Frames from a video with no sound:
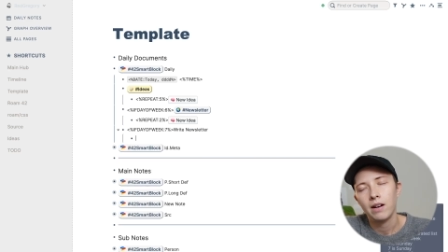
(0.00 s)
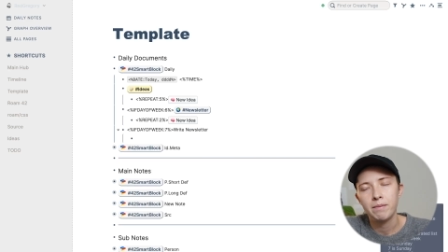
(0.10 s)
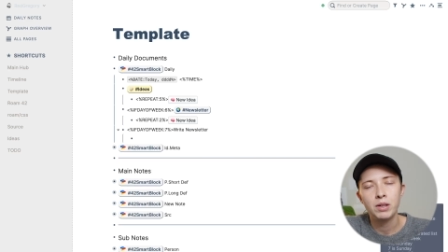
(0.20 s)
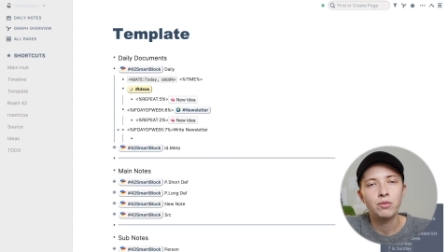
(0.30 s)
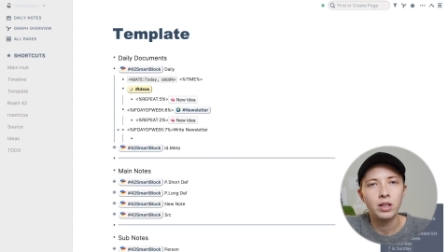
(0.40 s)

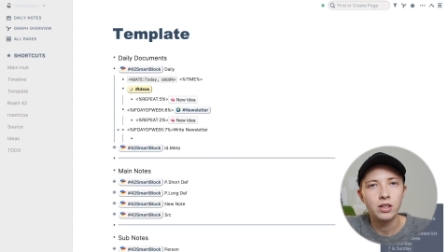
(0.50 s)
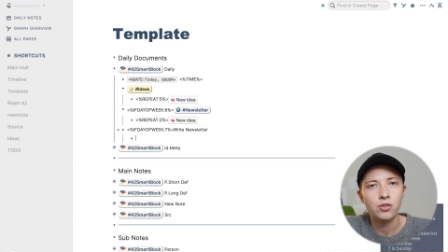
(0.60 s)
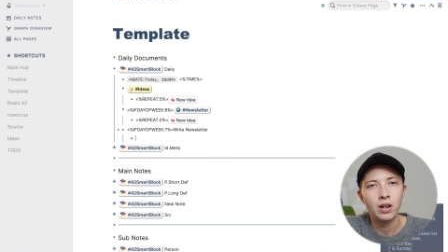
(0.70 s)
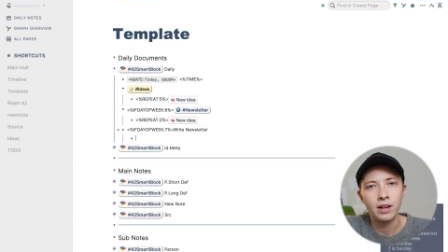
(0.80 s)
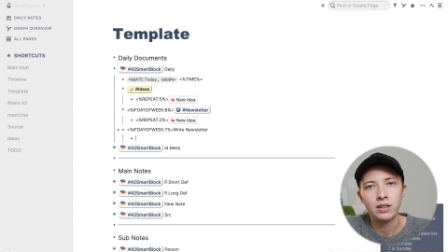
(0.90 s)
I've been really
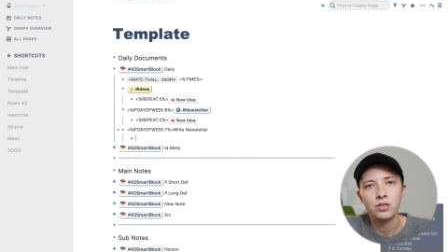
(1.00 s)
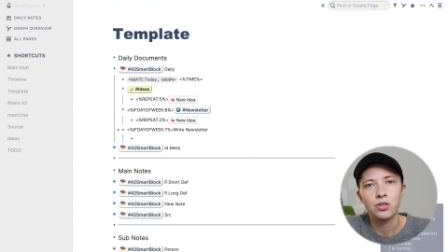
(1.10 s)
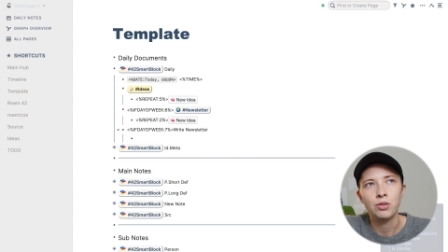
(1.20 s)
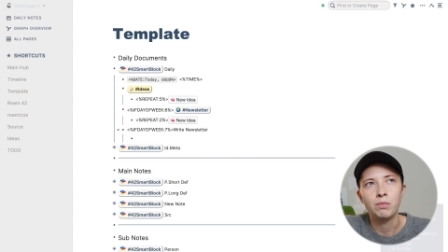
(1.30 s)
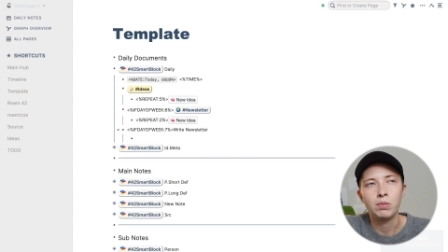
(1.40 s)
trying
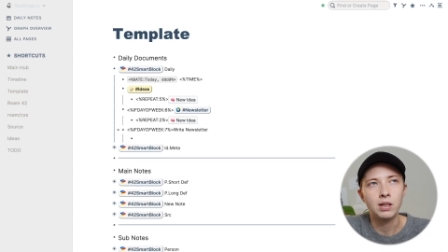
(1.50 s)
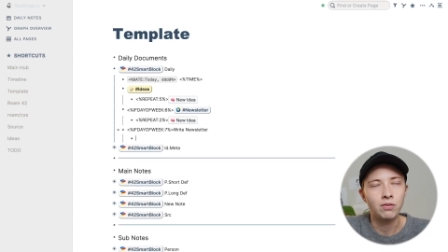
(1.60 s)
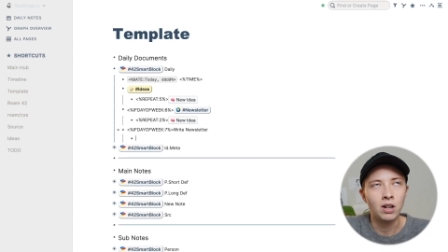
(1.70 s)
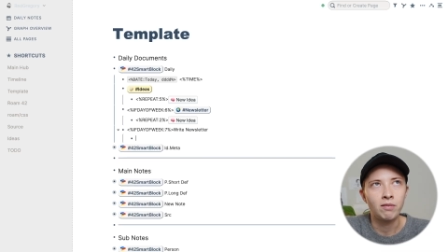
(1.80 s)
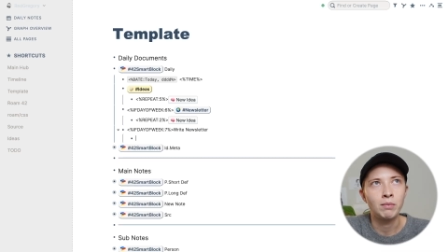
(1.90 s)
to
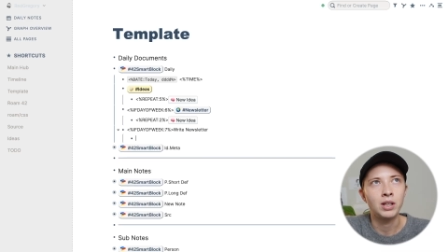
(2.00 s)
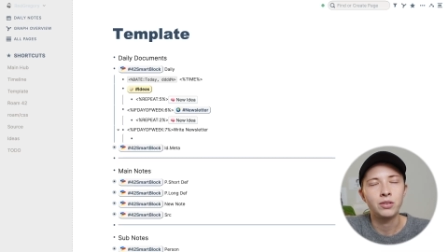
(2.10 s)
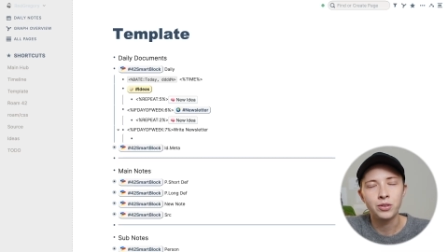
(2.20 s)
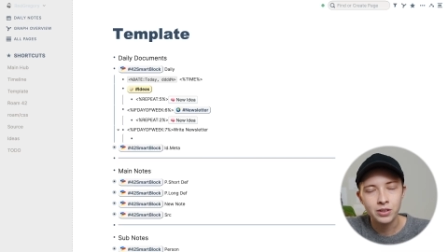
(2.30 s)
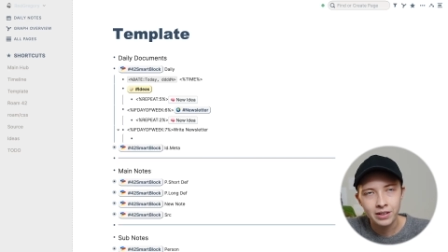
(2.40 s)
beef up my
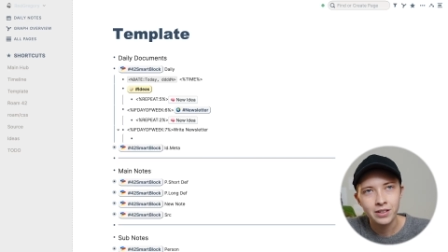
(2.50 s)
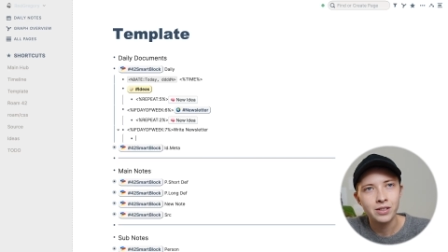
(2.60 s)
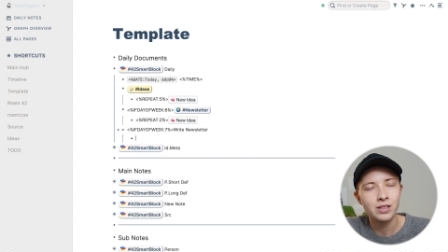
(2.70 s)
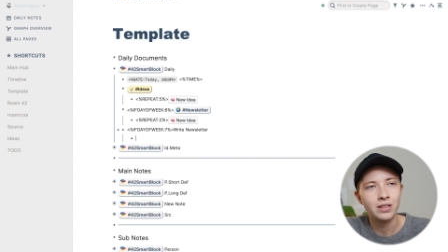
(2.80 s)
newsletters.